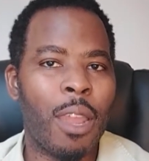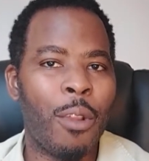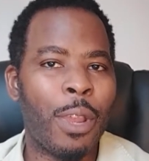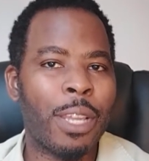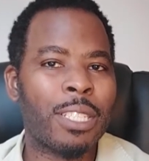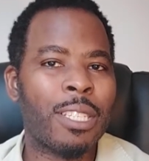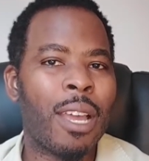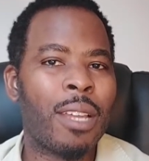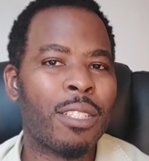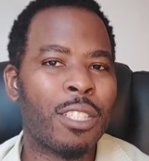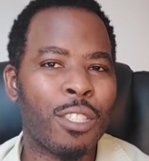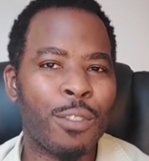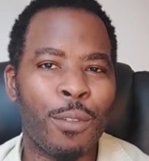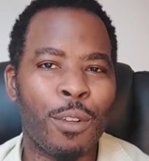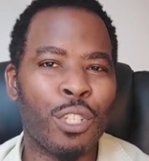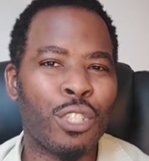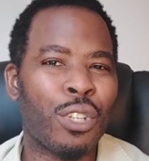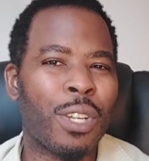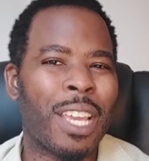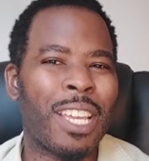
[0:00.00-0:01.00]
Erectile
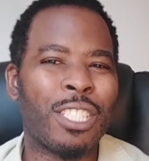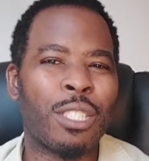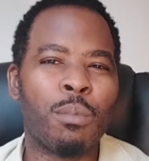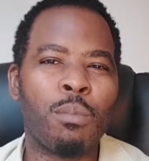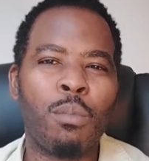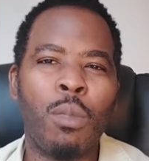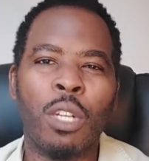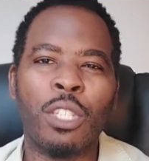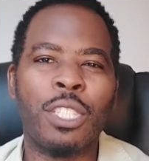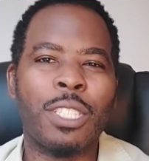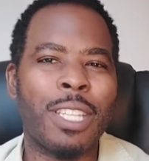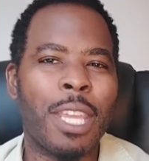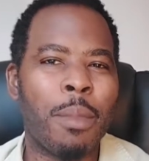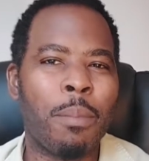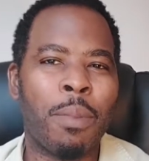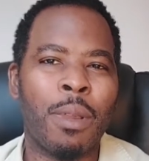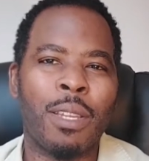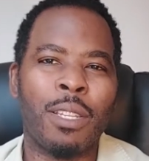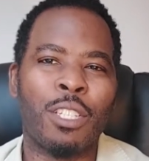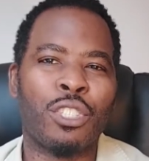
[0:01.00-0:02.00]
dysfunction is much
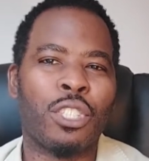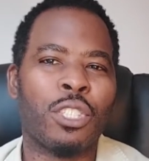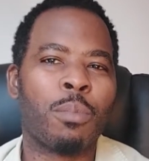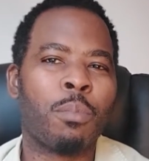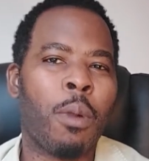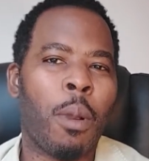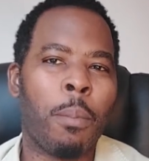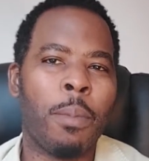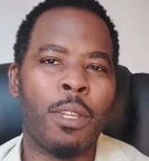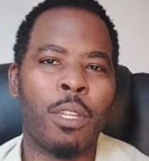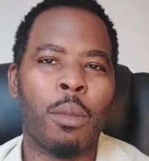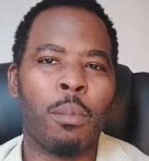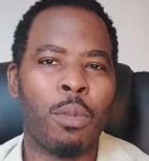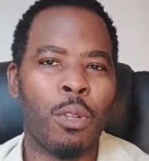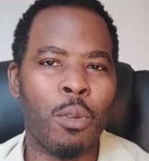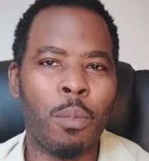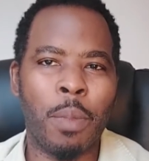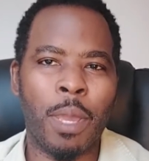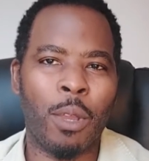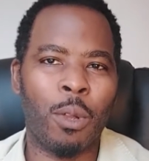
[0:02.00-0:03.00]
deeper than just popping the
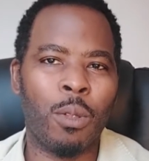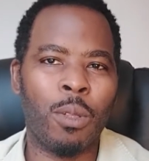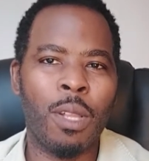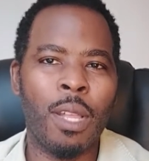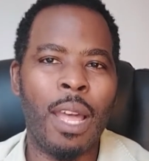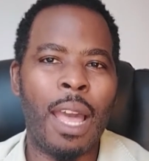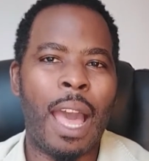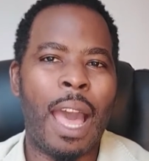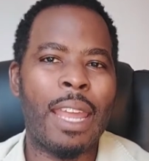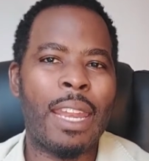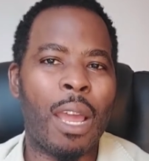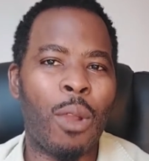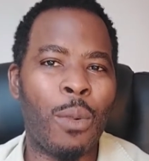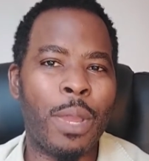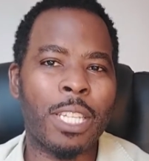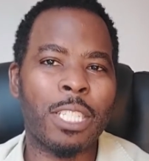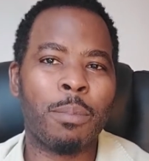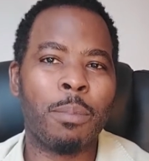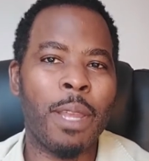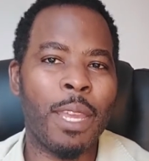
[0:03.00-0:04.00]
blue pill, and I'll
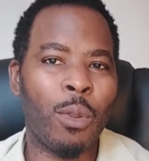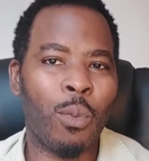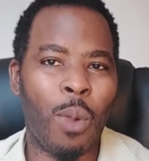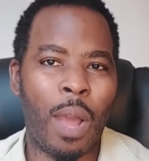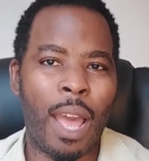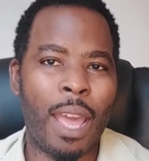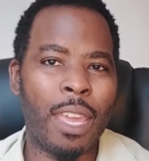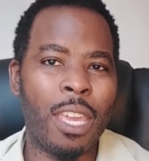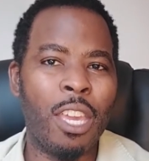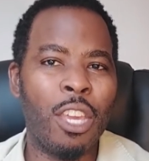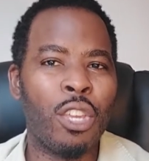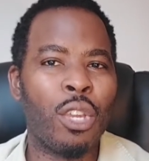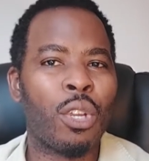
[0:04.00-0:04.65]
explain why.